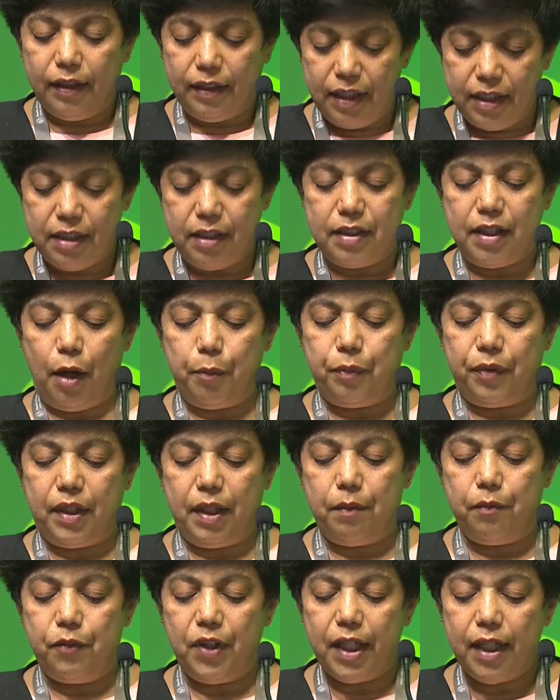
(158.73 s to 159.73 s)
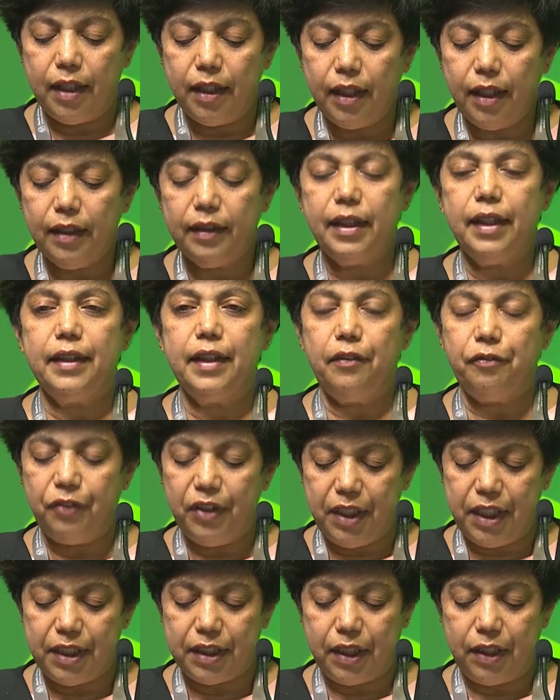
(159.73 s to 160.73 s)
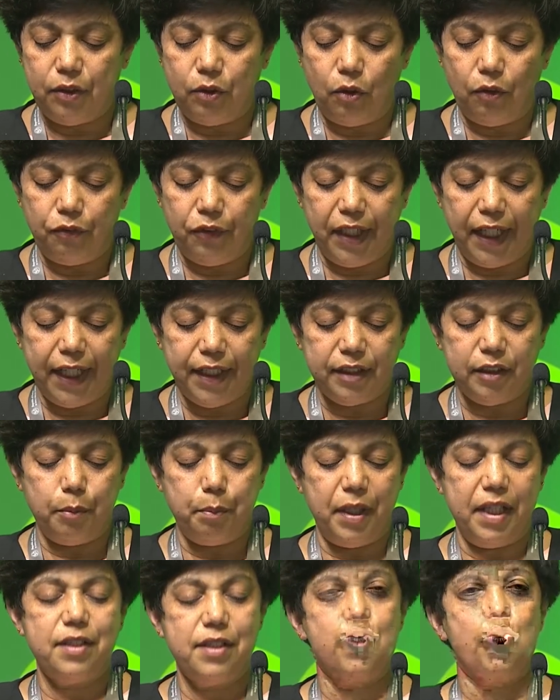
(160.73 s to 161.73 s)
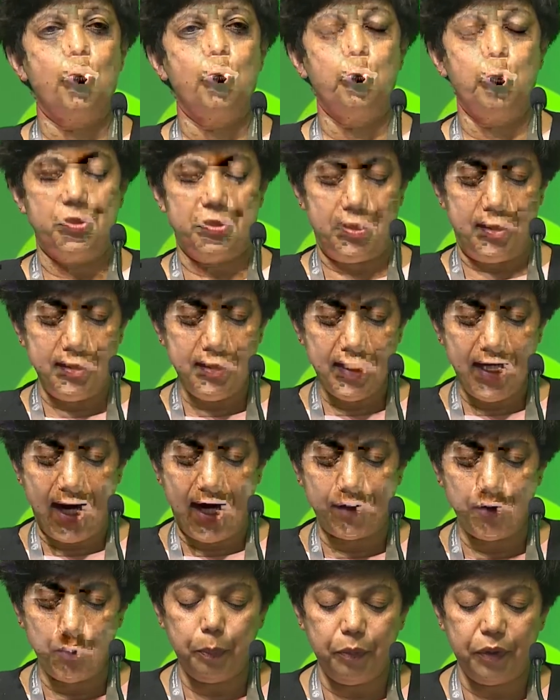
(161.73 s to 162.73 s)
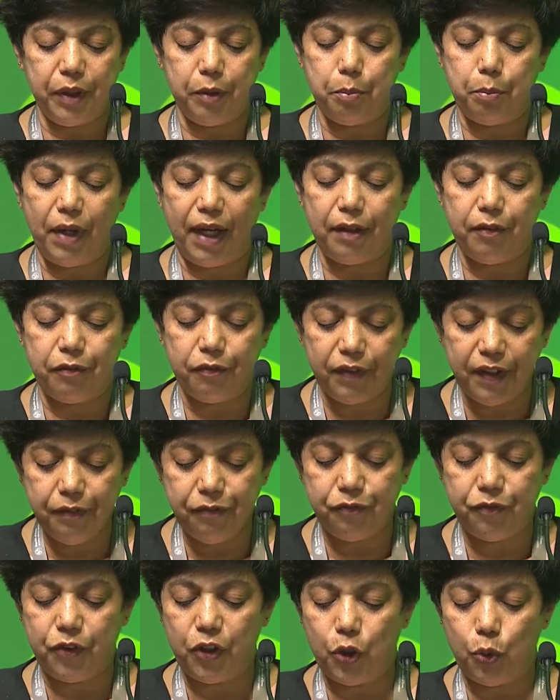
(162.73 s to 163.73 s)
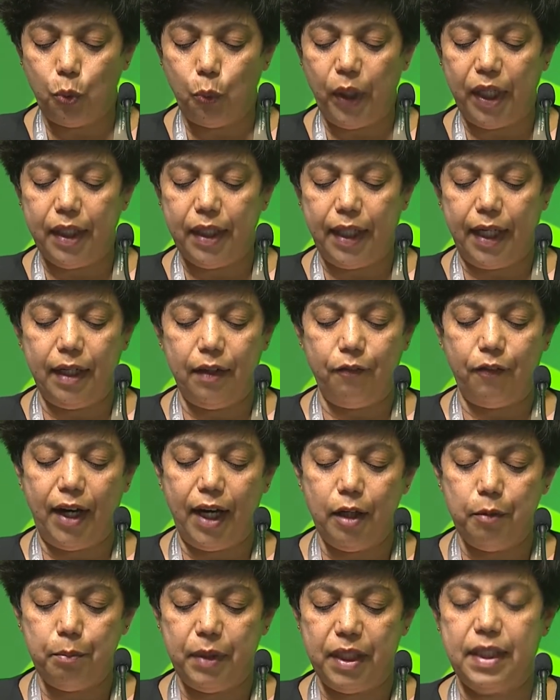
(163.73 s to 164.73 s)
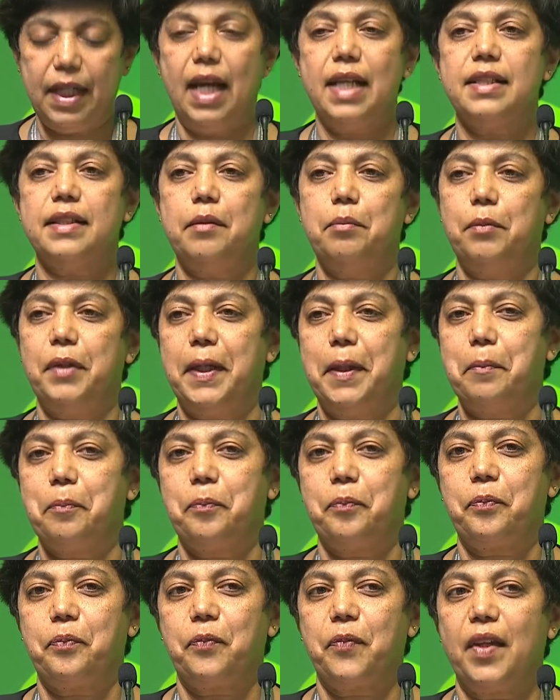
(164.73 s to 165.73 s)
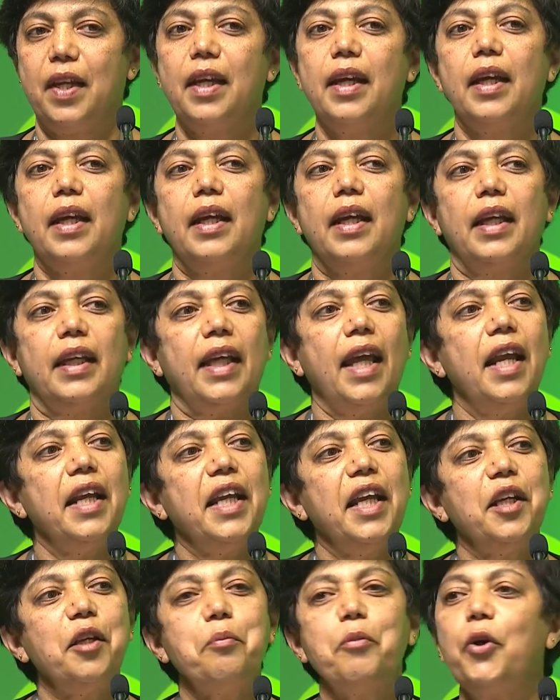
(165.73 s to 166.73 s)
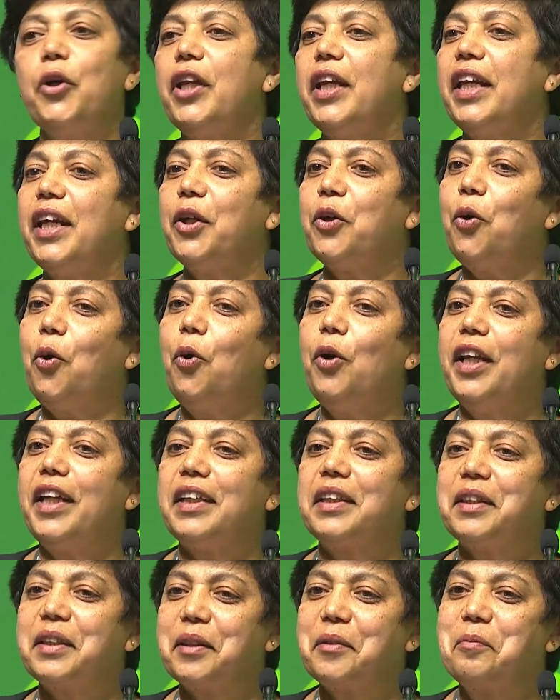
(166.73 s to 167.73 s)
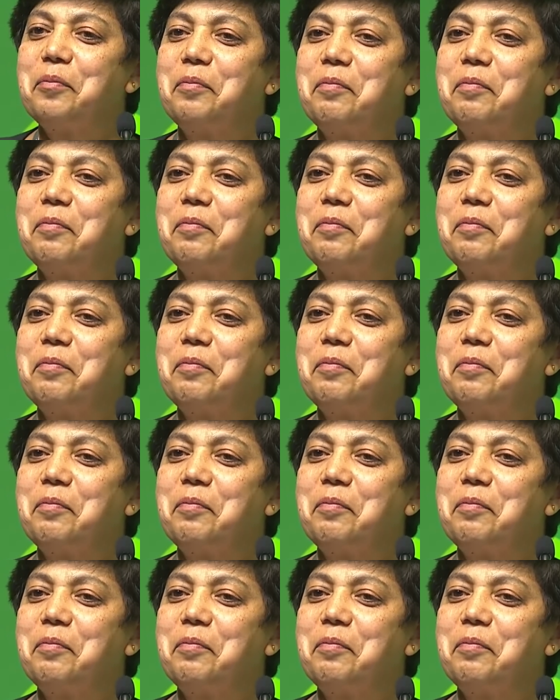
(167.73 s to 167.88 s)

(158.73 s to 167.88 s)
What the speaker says: this sub-theme, we heard the definition of nature-based solution adopted by 5th UN Environment Assembly. Can anybody recall it?